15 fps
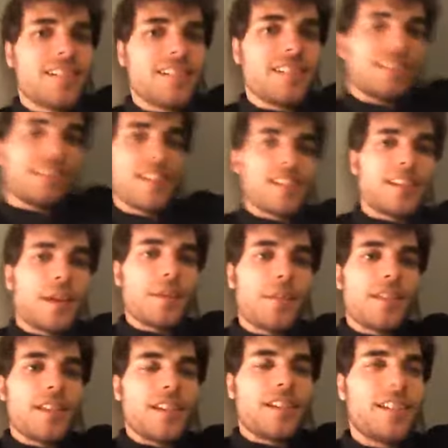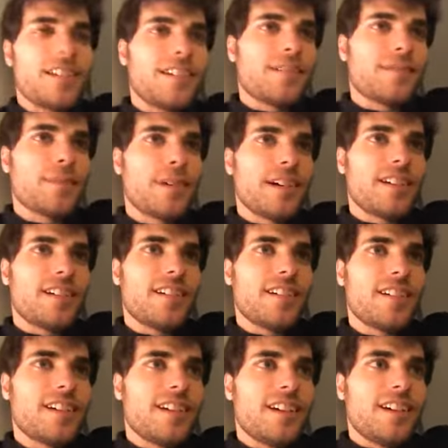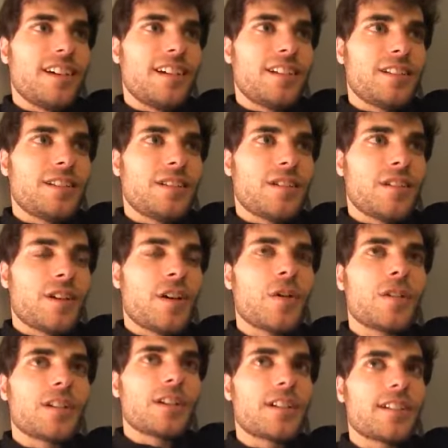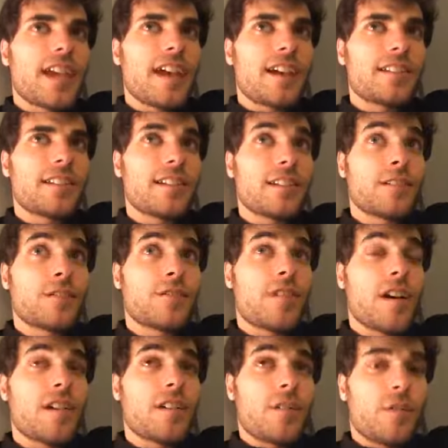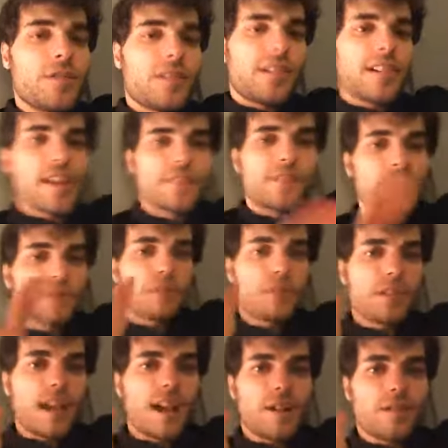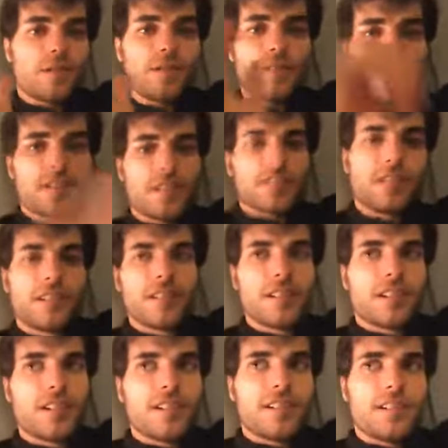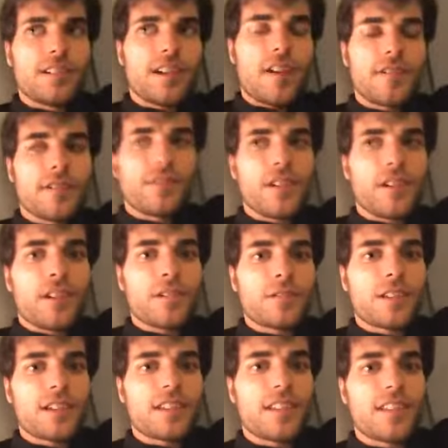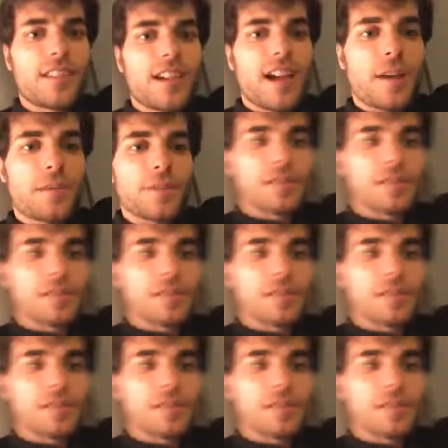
That type of thing. But going to Toronto, it was like everyone was out and they're having fun. It was like nothing happened.